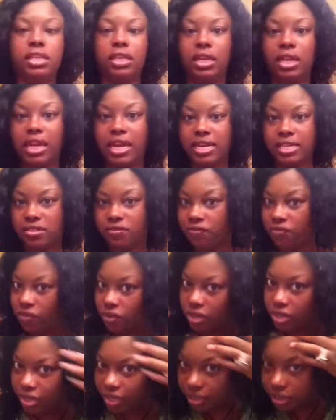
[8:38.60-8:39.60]
a lace
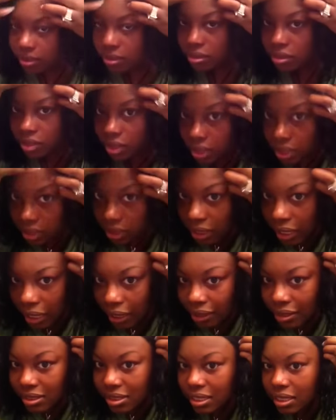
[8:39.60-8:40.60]
front. Y'all
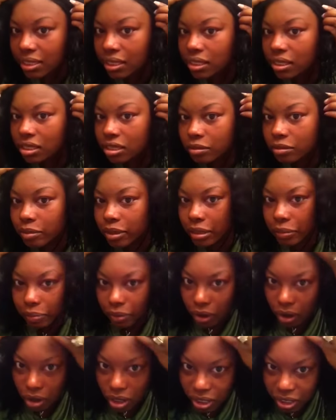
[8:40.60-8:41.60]
can see the little bit of
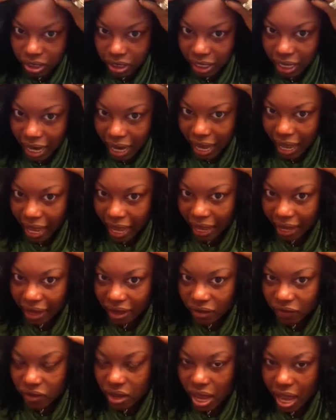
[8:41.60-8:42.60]
parting that I
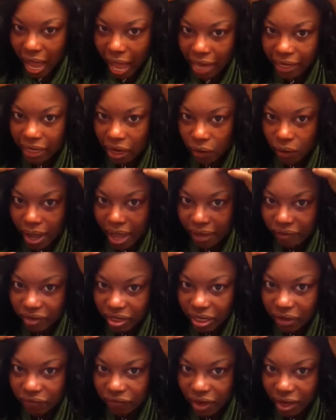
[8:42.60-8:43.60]
have. I don't have
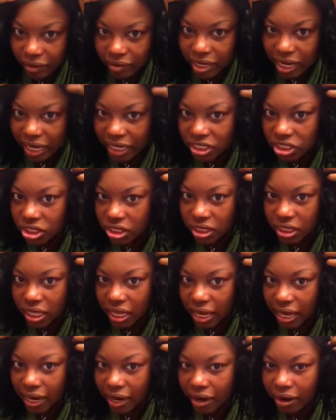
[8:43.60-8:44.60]
any foundation
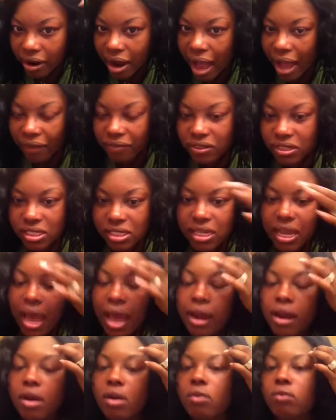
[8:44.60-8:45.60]
there. I've just
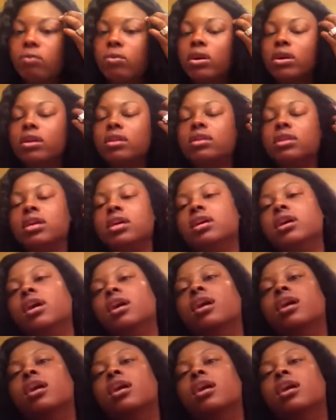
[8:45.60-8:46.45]
got on one of the,